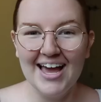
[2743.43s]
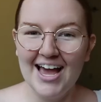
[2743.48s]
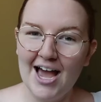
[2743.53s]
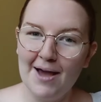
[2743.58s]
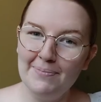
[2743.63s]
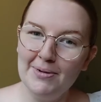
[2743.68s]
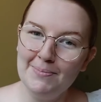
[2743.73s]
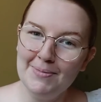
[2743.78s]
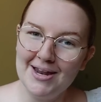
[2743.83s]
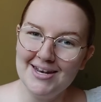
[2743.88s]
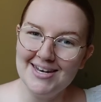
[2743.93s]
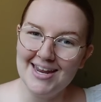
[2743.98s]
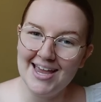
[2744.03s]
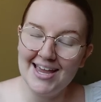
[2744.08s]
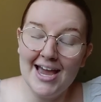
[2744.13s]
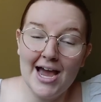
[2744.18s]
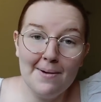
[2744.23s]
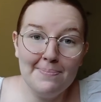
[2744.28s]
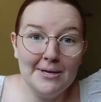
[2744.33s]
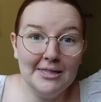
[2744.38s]
Happy Monday.
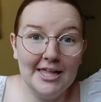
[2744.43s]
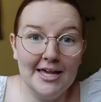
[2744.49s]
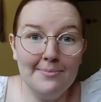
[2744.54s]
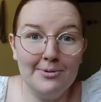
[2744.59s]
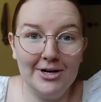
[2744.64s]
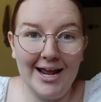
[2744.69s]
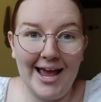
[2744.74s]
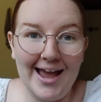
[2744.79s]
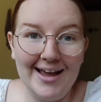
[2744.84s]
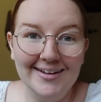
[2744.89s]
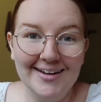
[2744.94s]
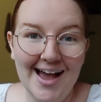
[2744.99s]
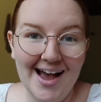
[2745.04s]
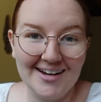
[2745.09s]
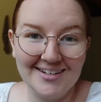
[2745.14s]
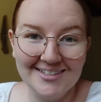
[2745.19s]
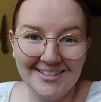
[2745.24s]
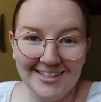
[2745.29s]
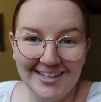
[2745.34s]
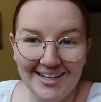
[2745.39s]
Happy Labor Day,
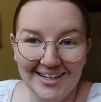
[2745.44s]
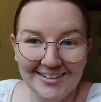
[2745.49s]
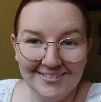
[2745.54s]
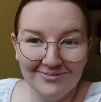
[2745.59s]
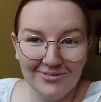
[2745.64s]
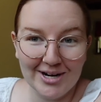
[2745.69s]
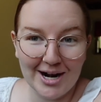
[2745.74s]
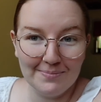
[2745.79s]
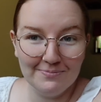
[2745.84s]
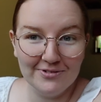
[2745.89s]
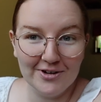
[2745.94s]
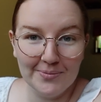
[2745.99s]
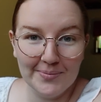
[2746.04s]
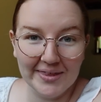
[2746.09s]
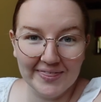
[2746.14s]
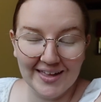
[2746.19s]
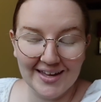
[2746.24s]
actually, when I'm filming